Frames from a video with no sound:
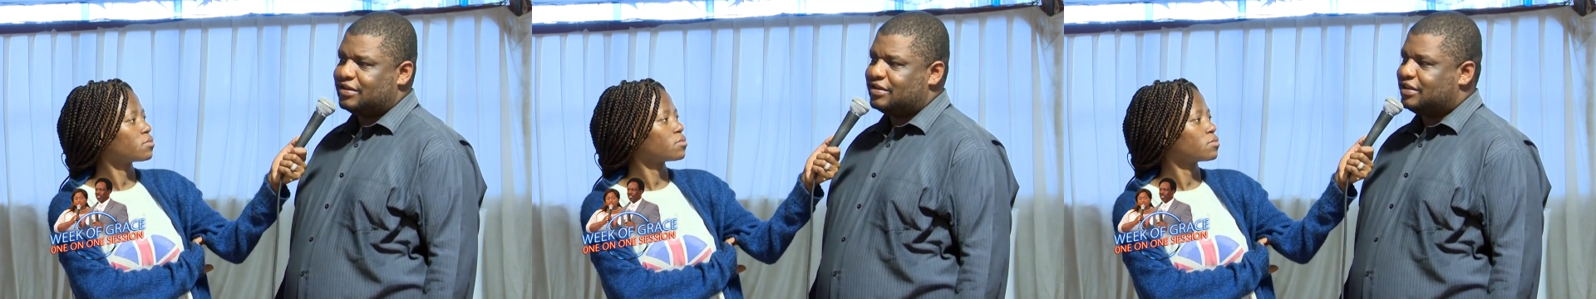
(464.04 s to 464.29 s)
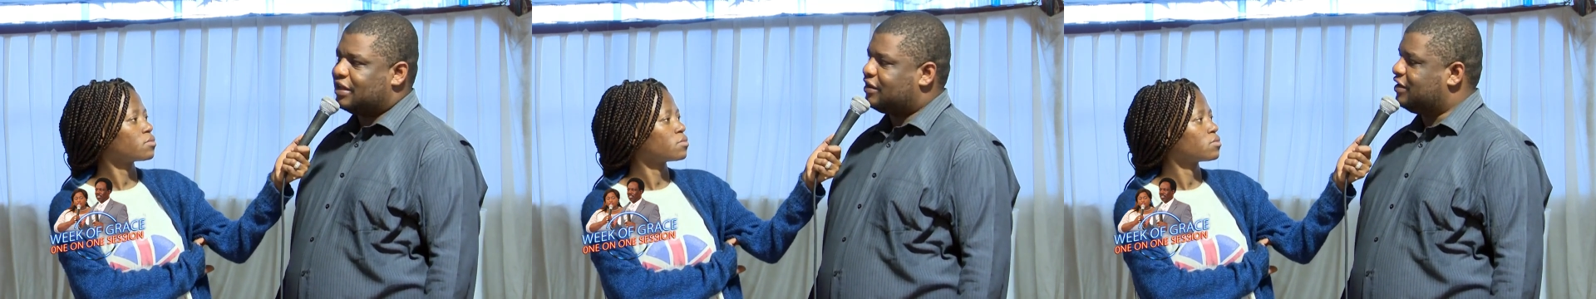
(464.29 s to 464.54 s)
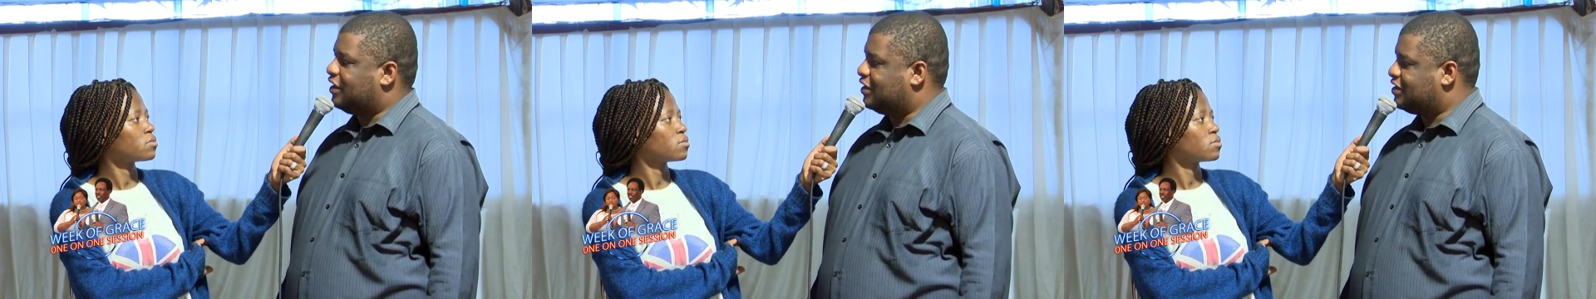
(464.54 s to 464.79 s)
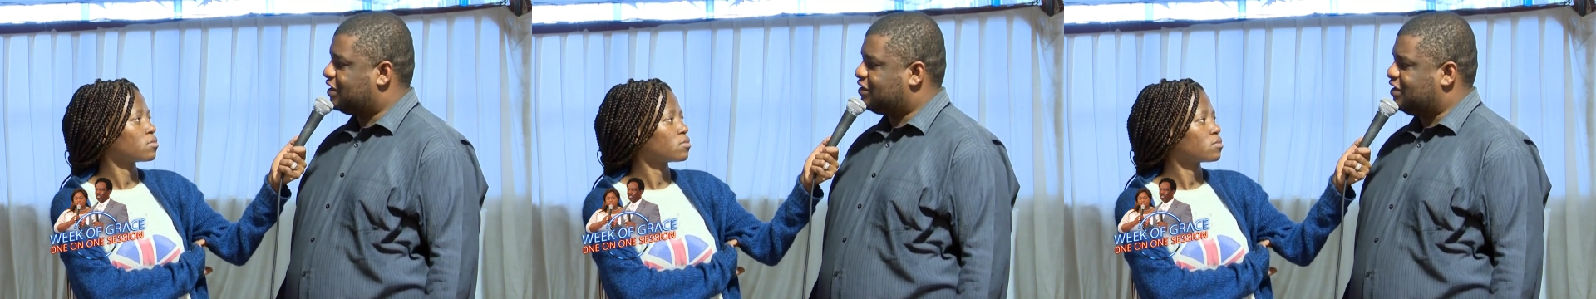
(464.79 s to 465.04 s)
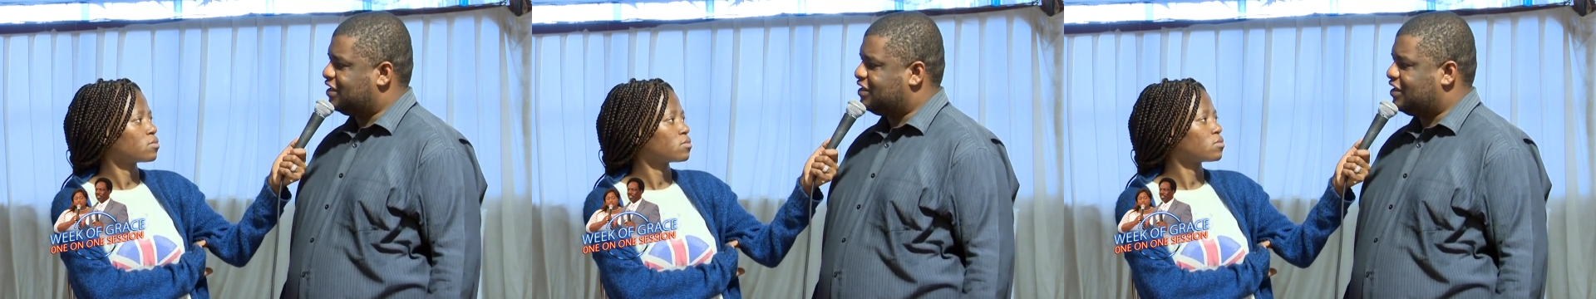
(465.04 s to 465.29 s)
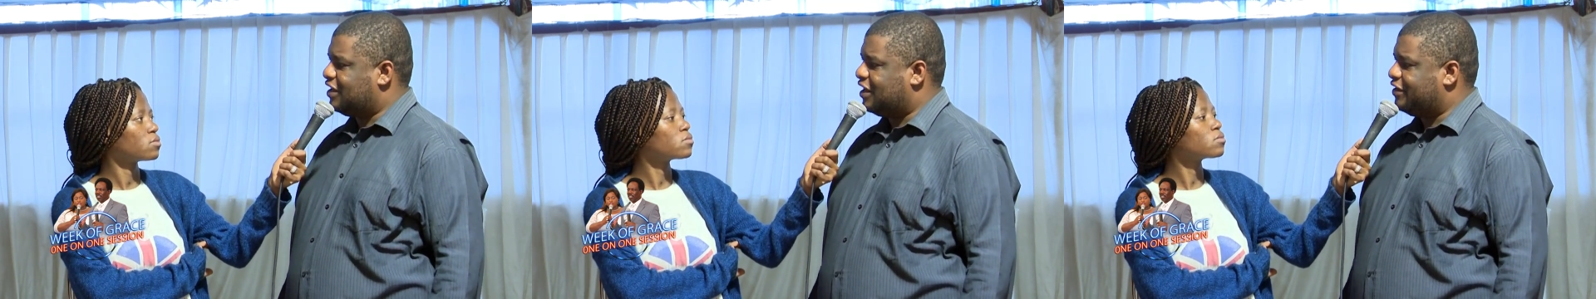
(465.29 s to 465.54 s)
Speaker 1: stagnant, stagnant
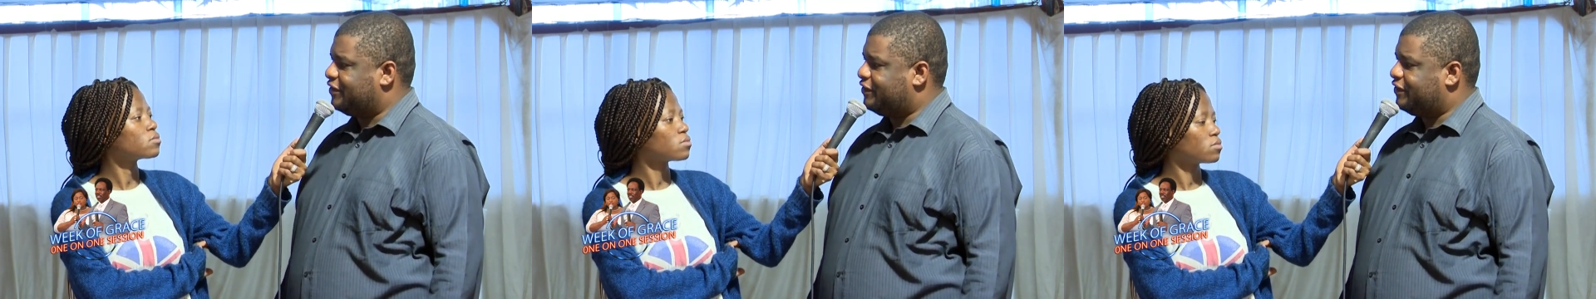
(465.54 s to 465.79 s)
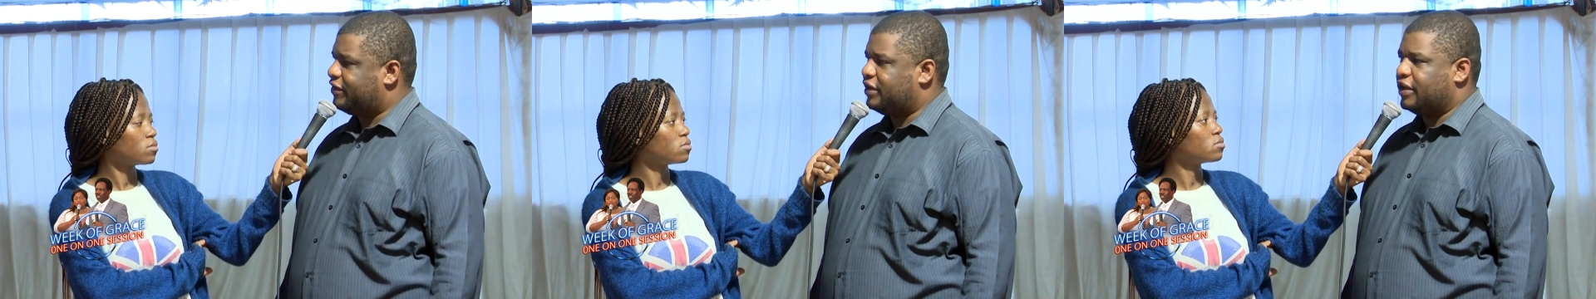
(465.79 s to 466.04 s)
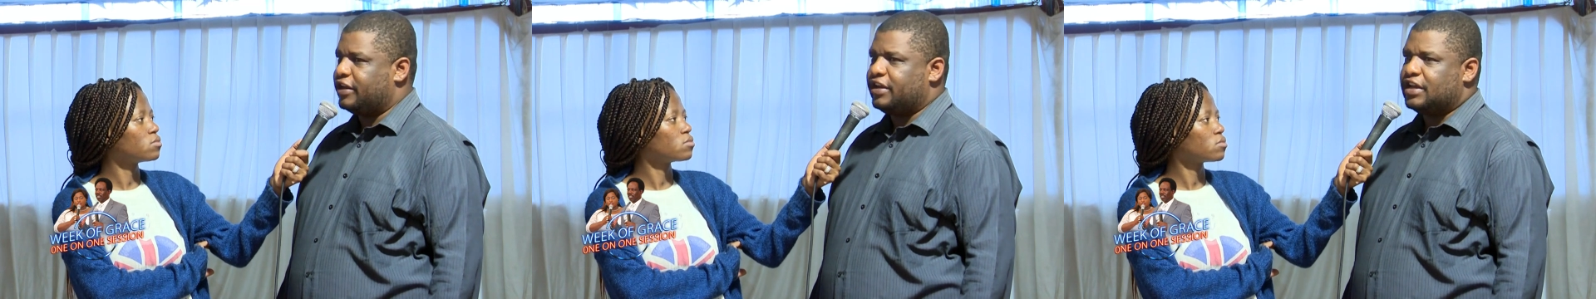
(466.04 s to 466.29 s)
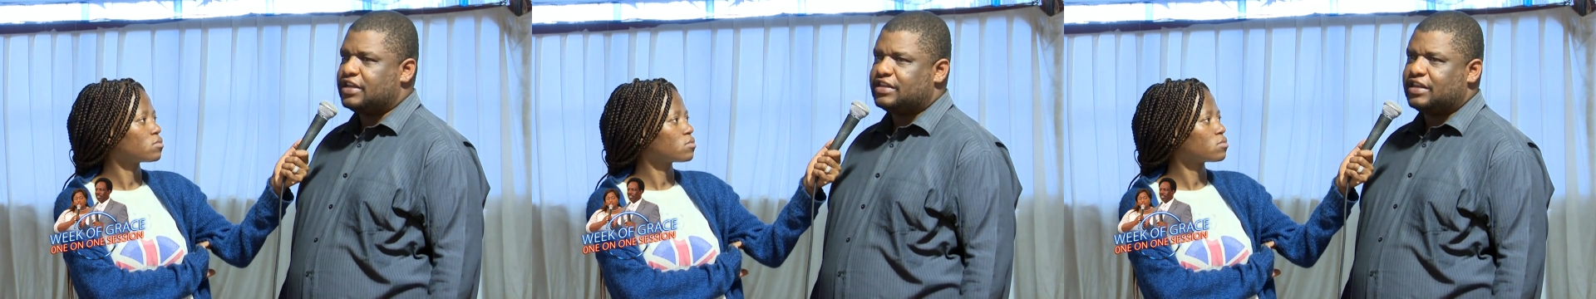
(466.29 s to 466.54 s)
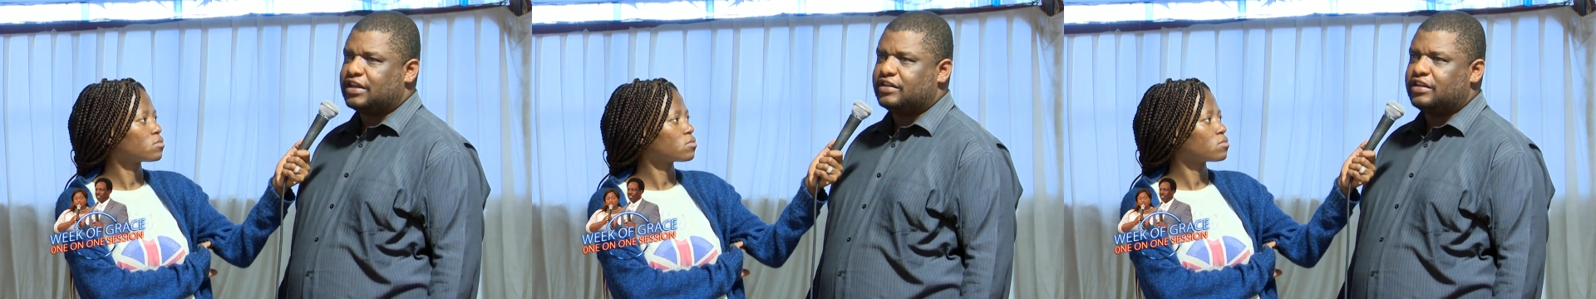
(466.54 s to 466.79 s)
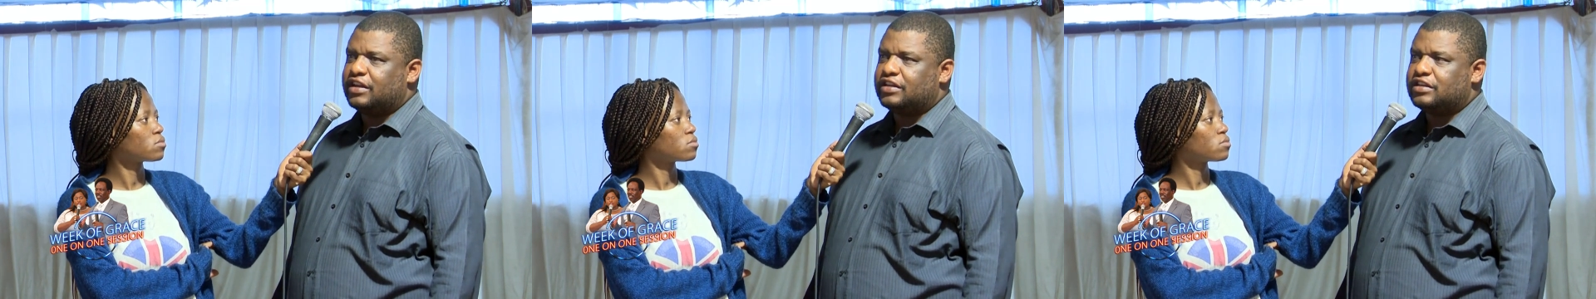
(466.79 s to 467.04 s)
in life. Career
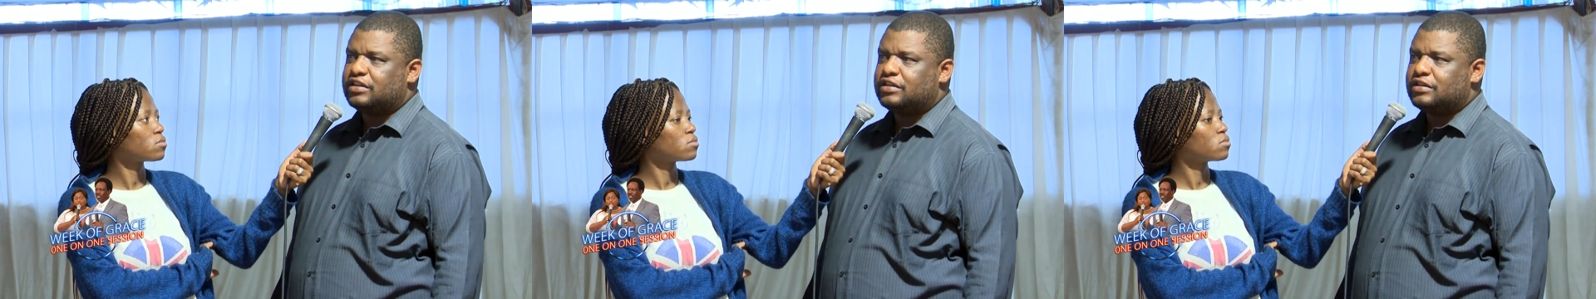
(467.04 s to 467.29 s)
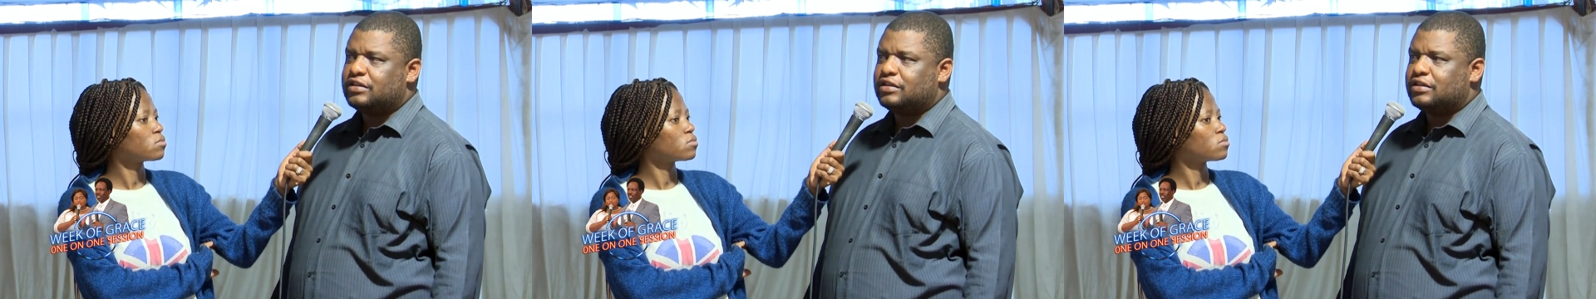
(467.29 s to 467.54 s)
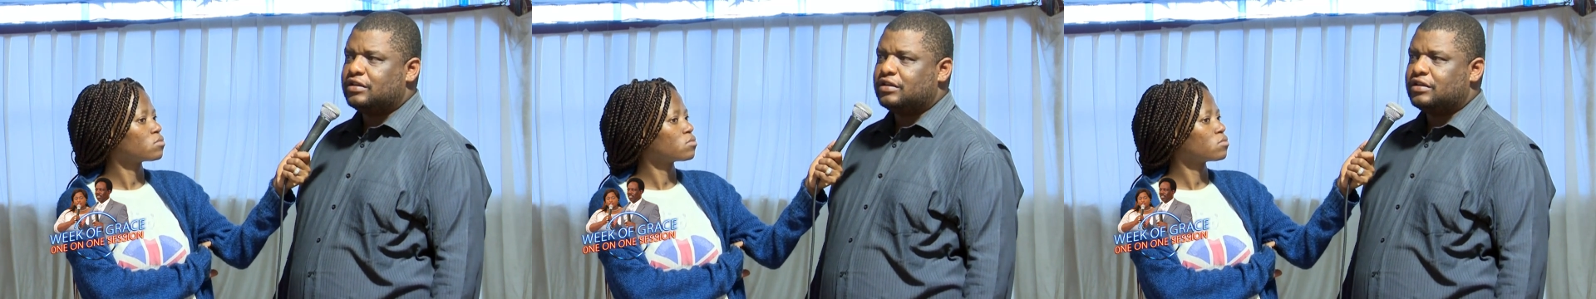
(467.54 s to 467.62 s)
stagnant.